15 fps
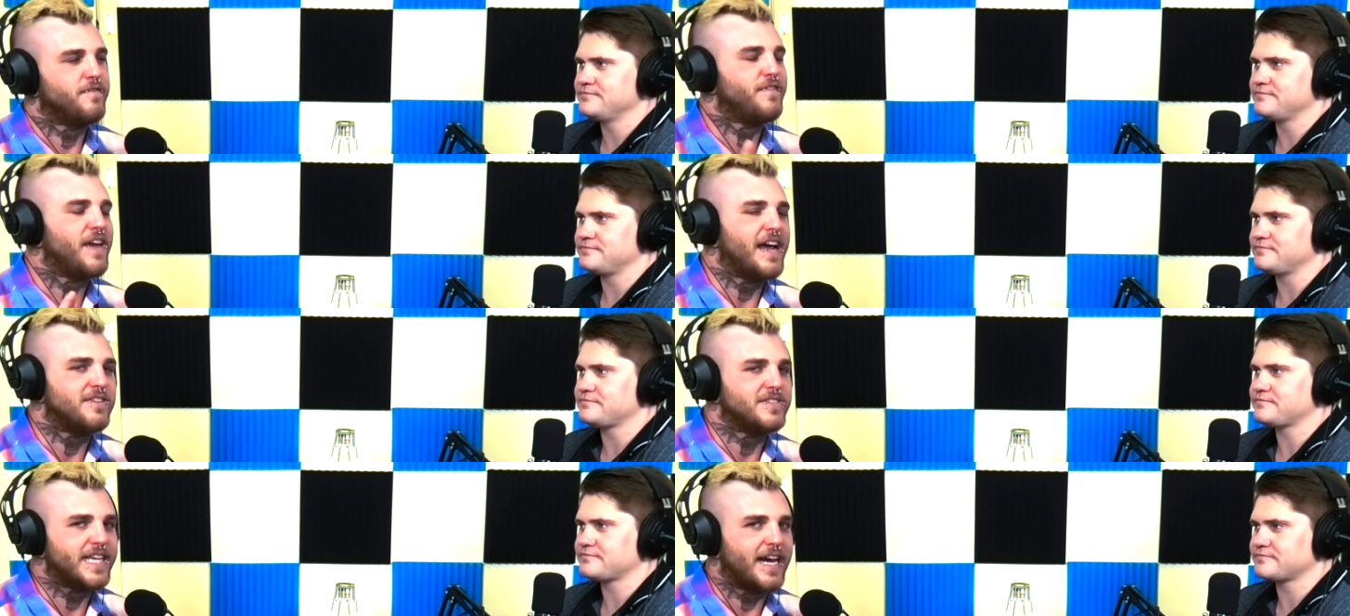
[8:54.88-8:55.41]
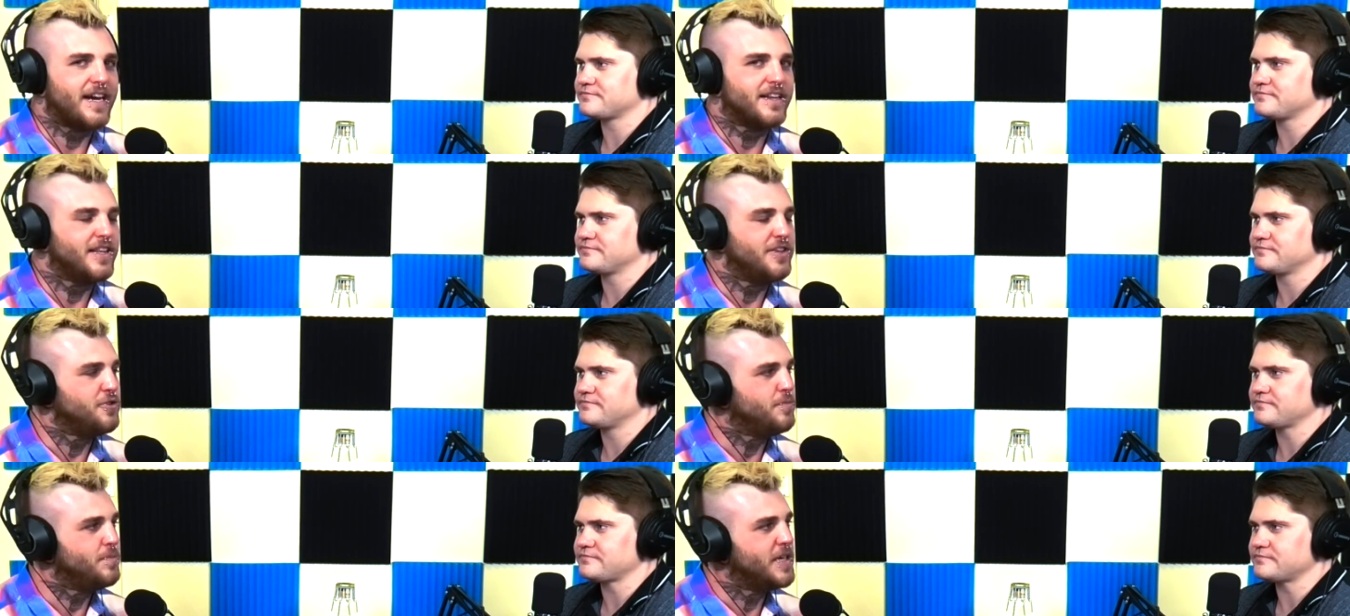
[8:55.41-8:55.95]
Speaker 1: found out a
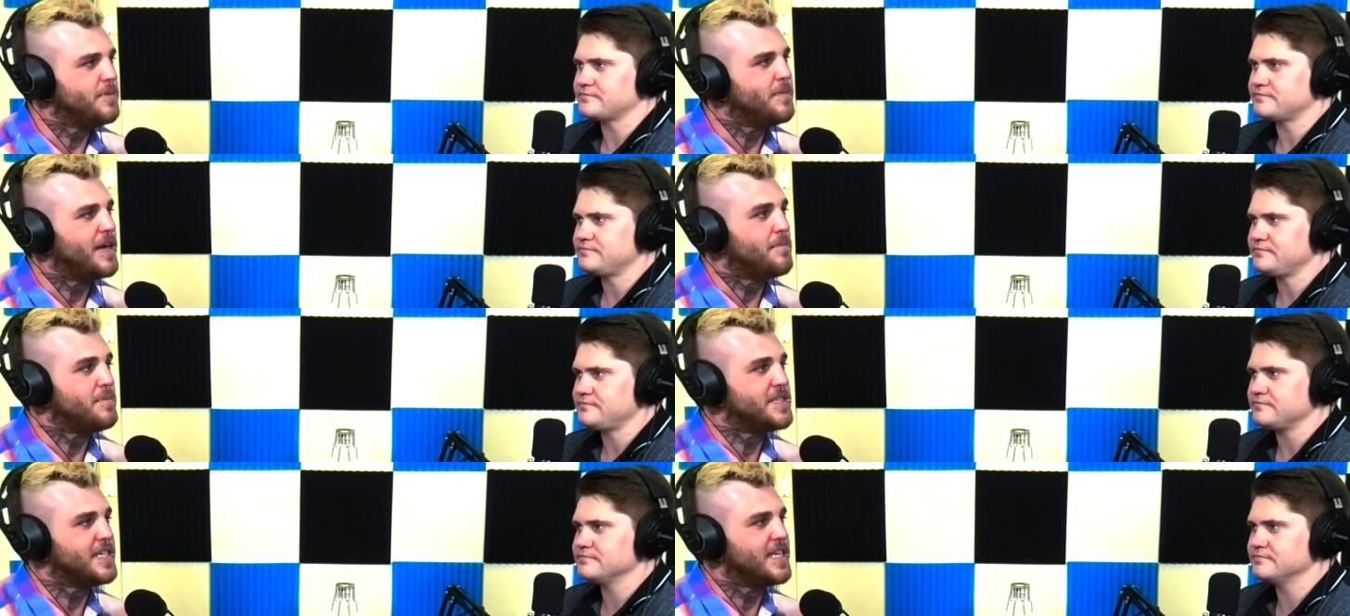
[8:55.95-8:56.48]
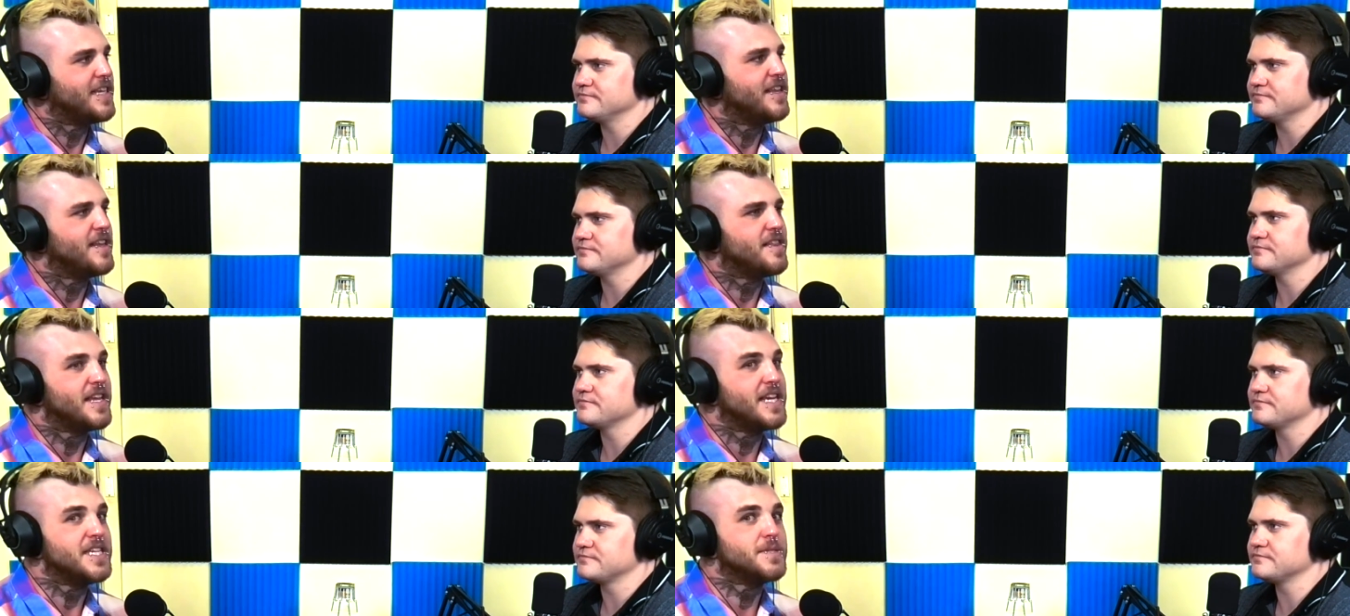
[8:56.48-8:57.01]
little bit about particular
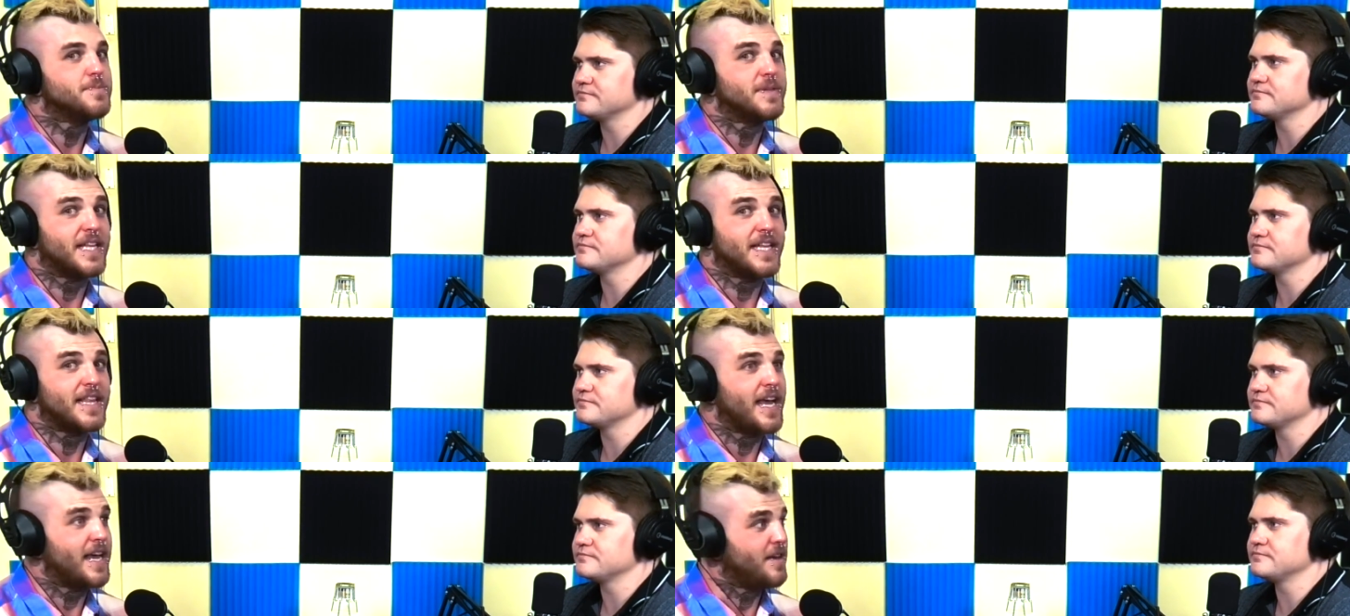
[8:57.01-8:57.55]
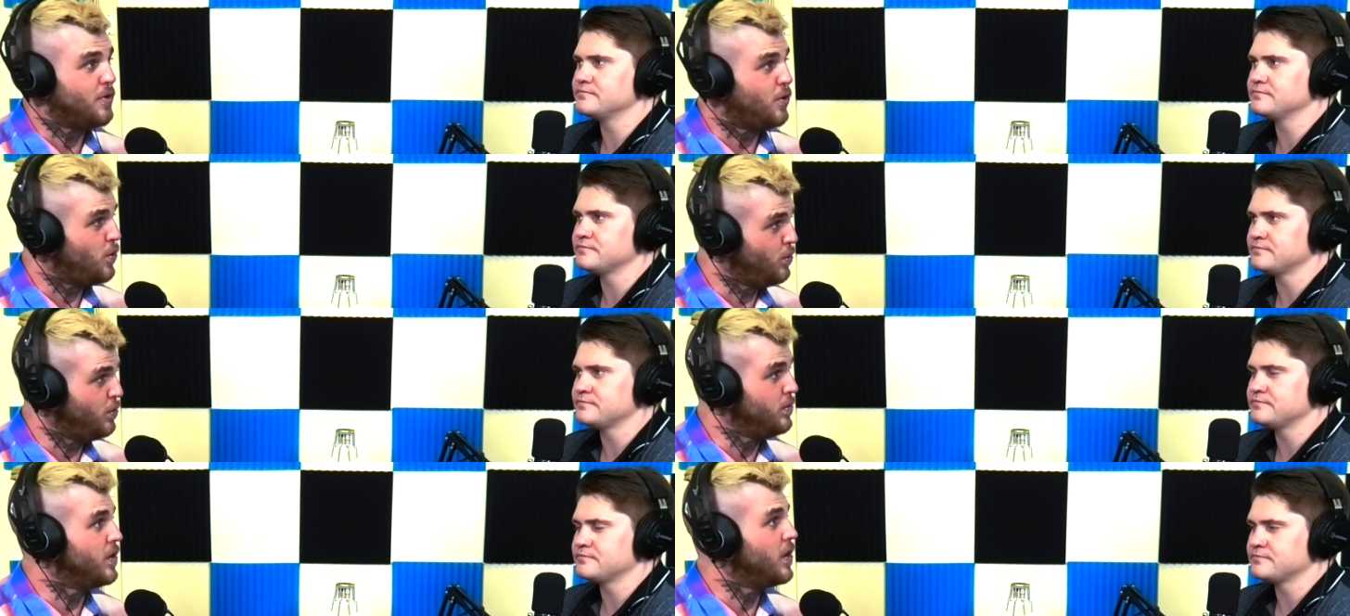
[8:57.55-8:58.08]
things, but then they
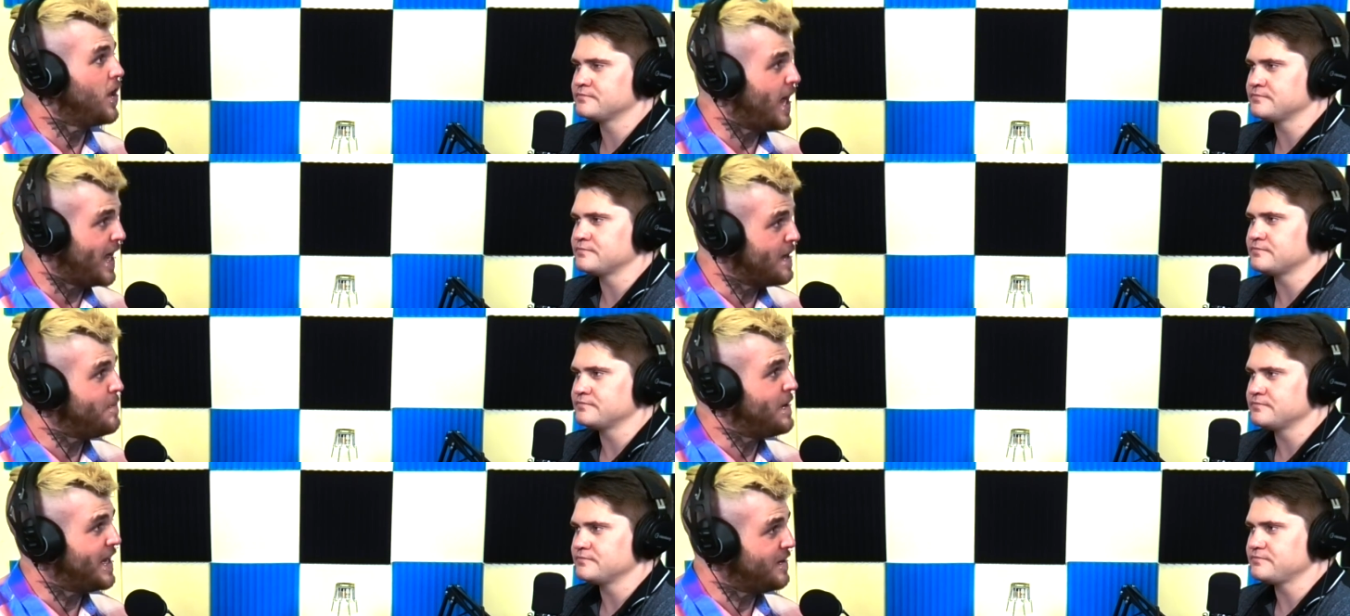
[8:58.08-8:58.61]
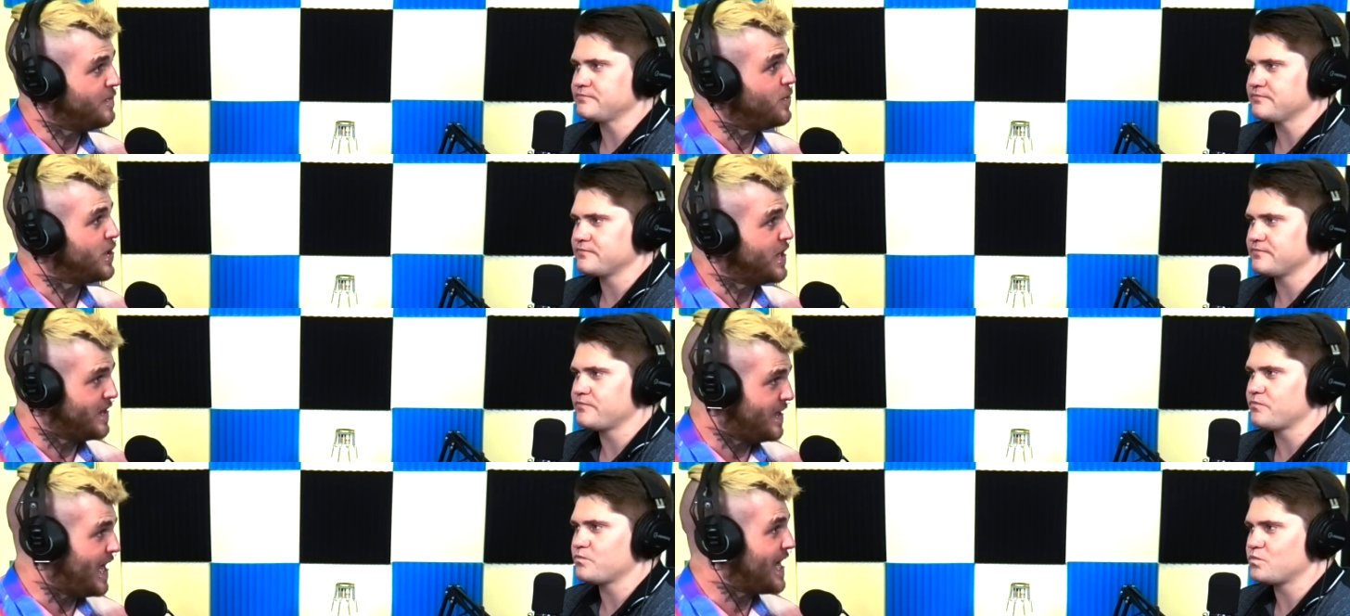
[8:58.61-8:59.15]
all lie about
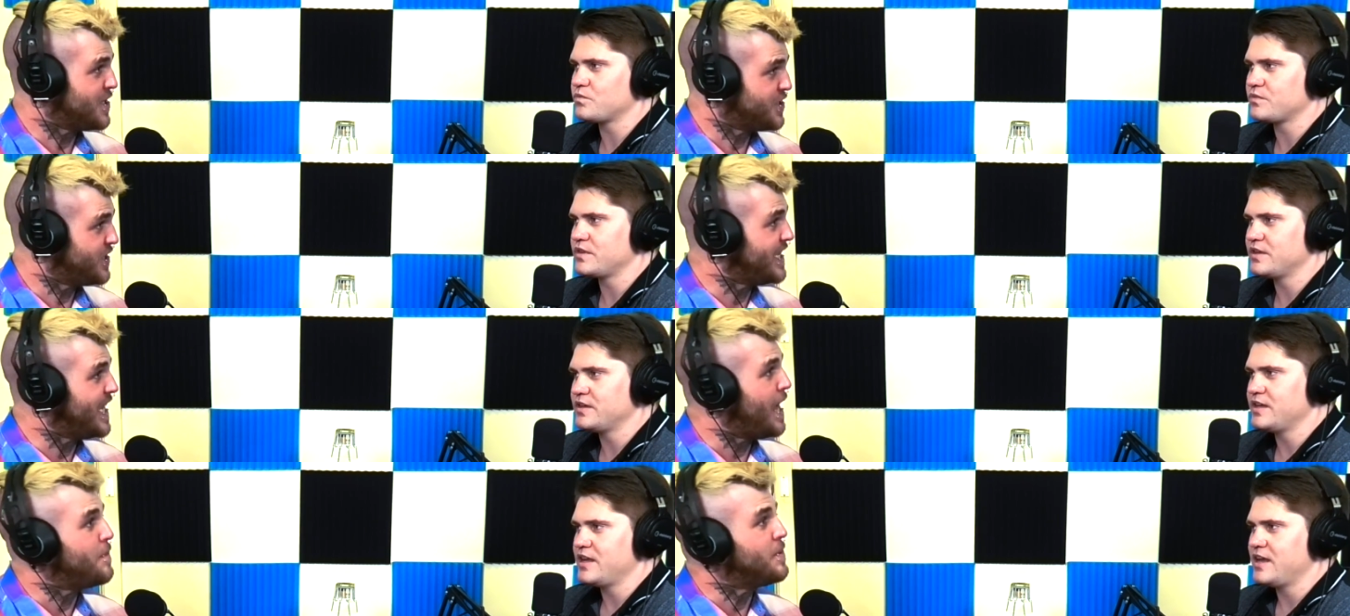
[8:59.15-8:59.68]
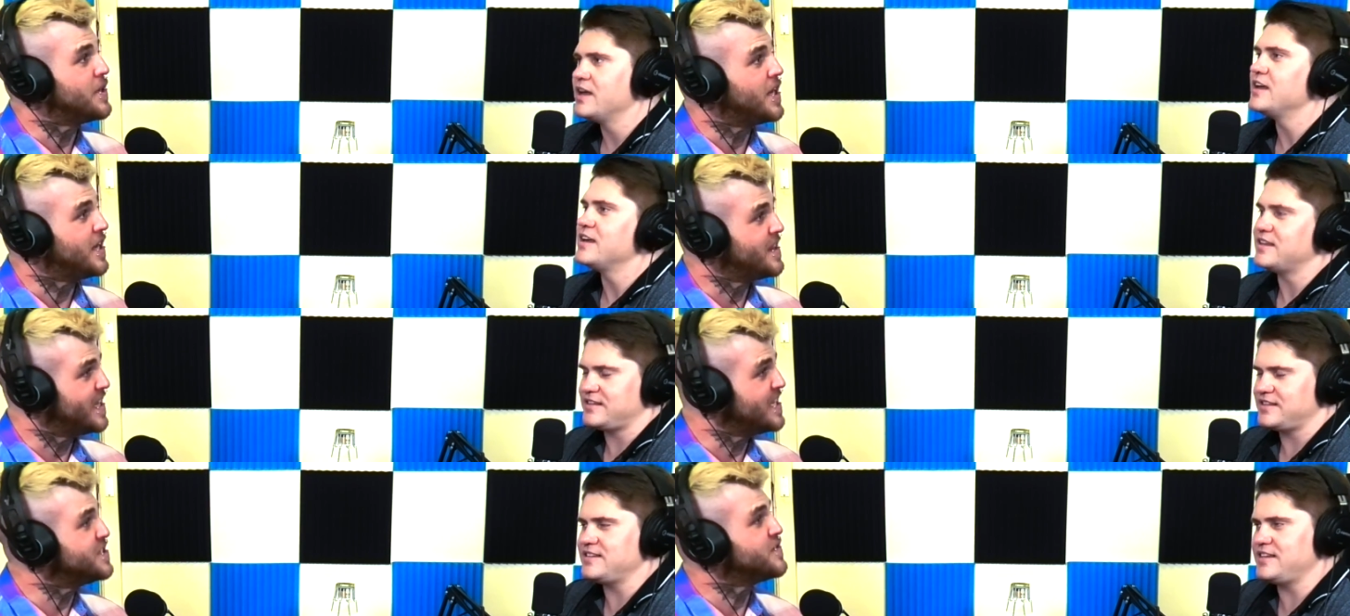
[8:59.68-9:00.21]
what actually happened, kind
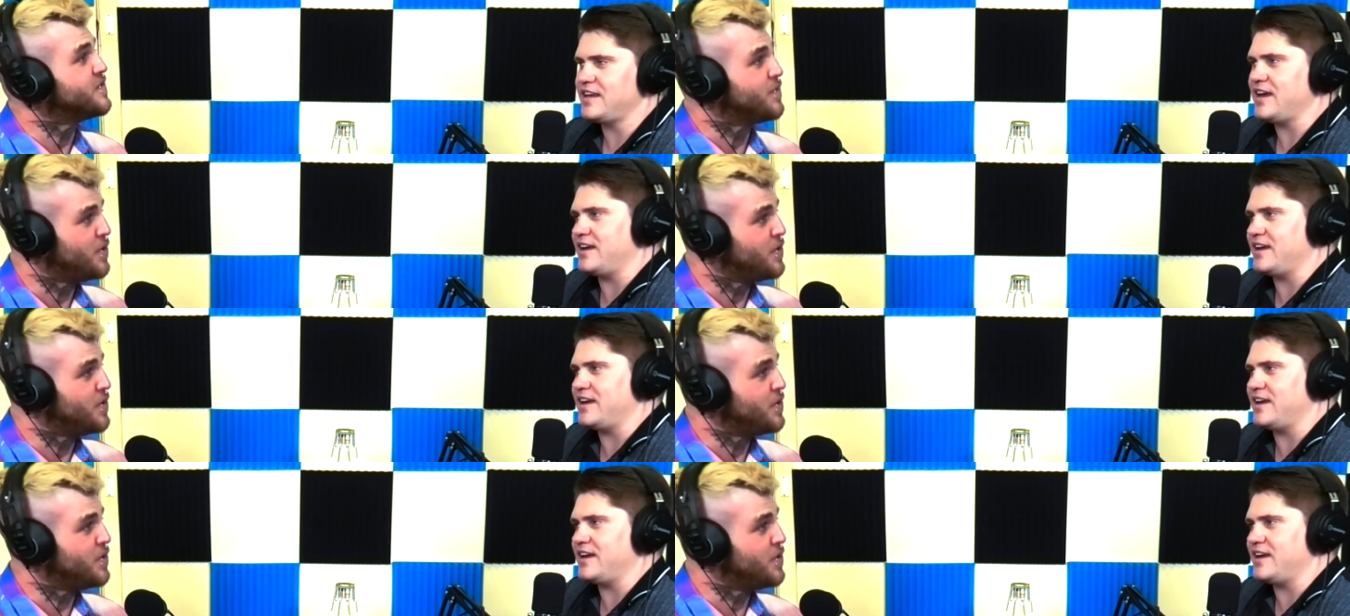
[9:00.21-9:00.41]
of thing, to yeah.